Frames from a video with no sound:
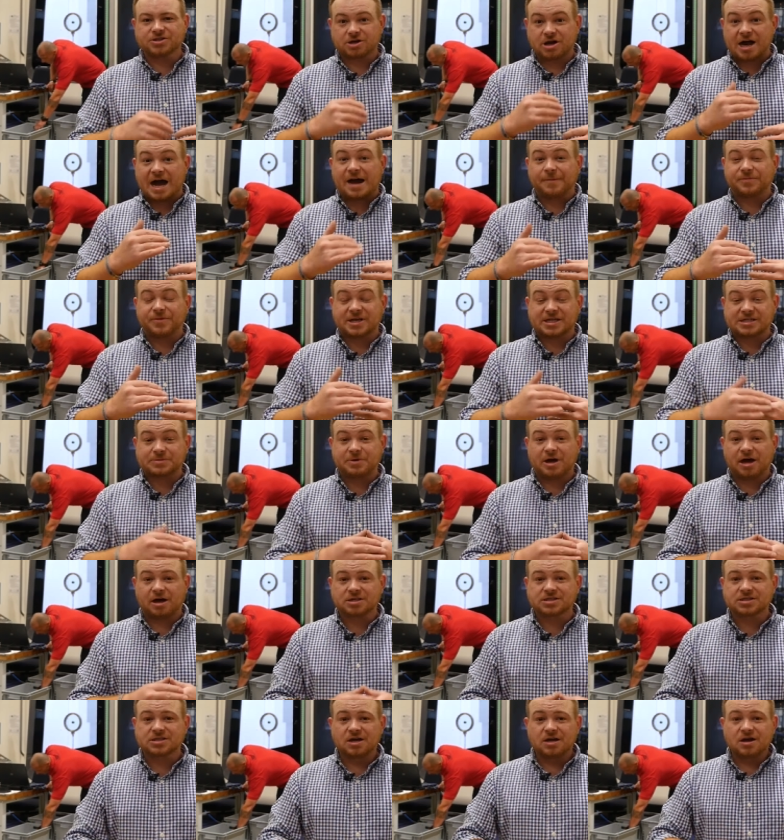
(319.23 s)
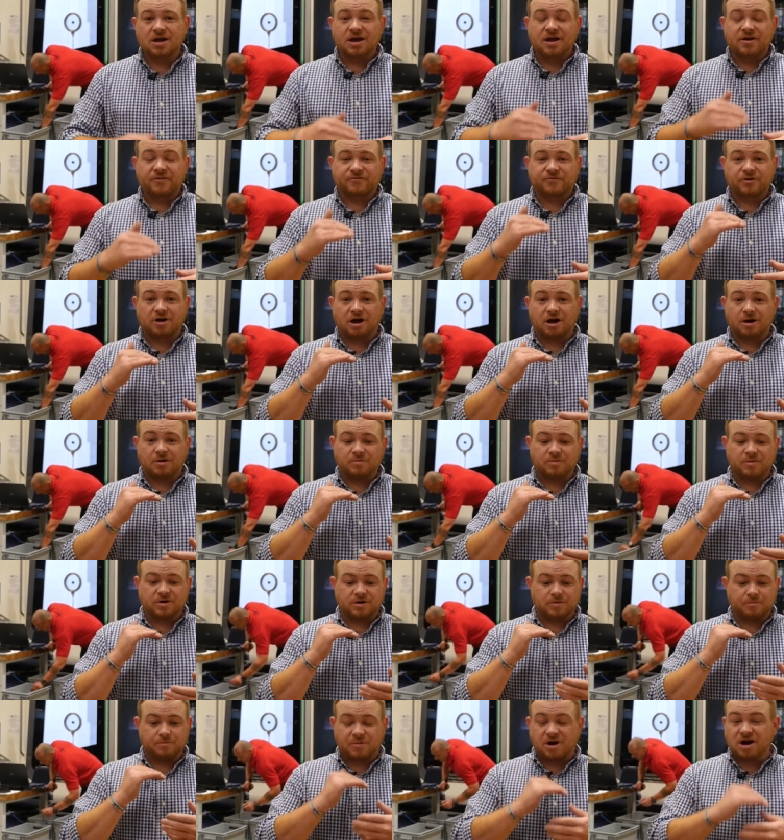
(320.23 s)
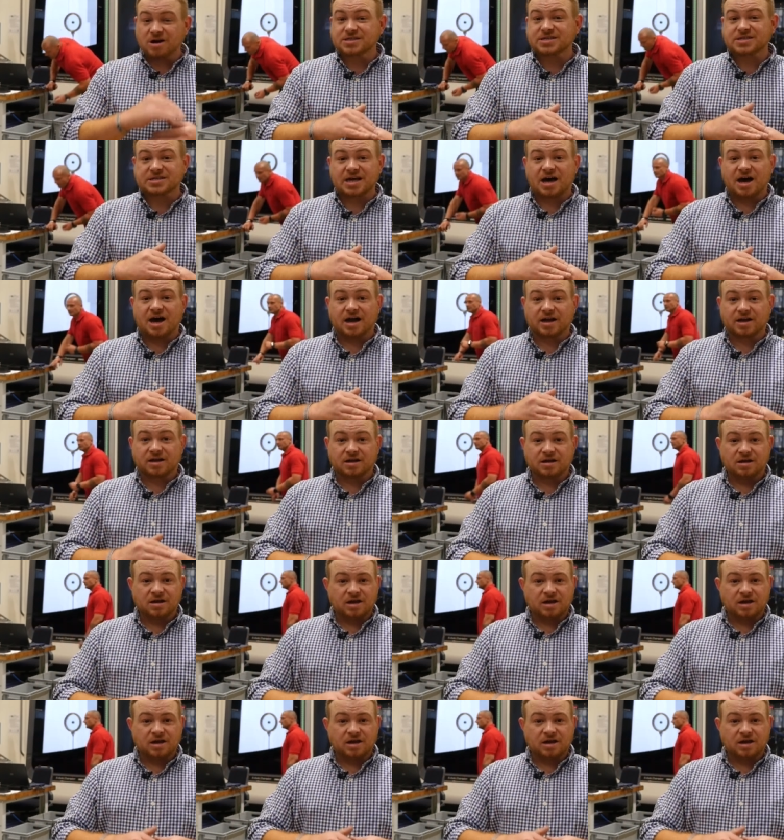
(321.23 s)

their optics mounts from bar stock